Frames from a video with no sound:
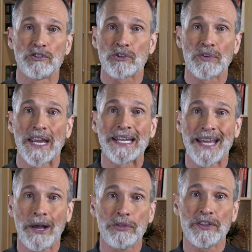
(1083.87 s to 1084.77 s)
to create
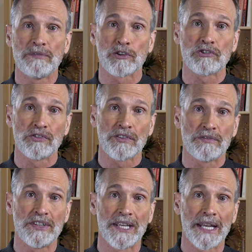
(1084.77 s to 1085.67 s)
healthy versions of
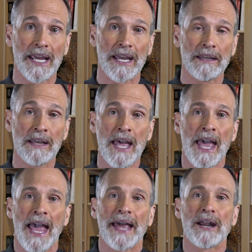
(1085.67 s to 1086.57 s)
DNA,
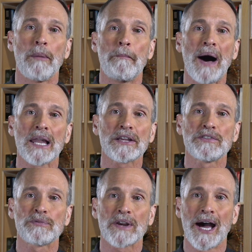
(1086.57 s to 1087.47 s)
and
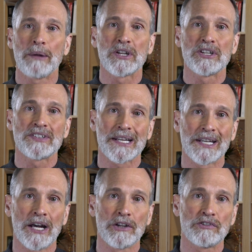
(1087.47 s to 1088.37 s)
homologous recombinant
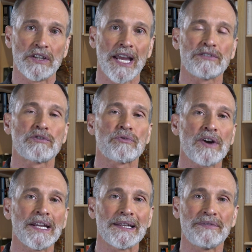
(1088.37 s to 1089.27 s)
technology has
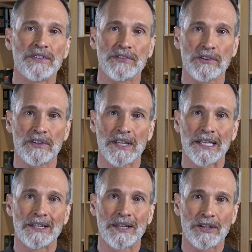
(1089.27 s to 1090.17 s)
greatly
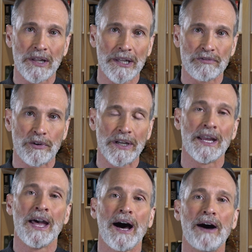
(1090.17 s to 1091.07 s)
facilitated the delivery
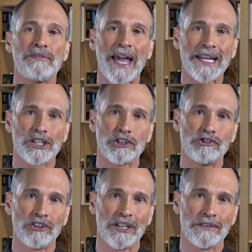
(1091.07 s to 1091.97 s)
of edited
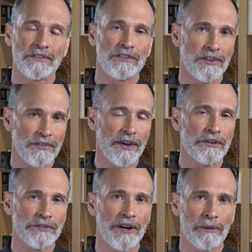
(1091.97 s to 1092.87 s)
genes to
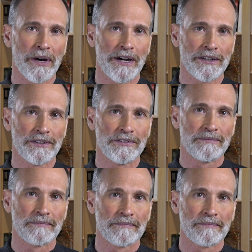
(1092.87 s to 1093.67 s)
cells in our bodies.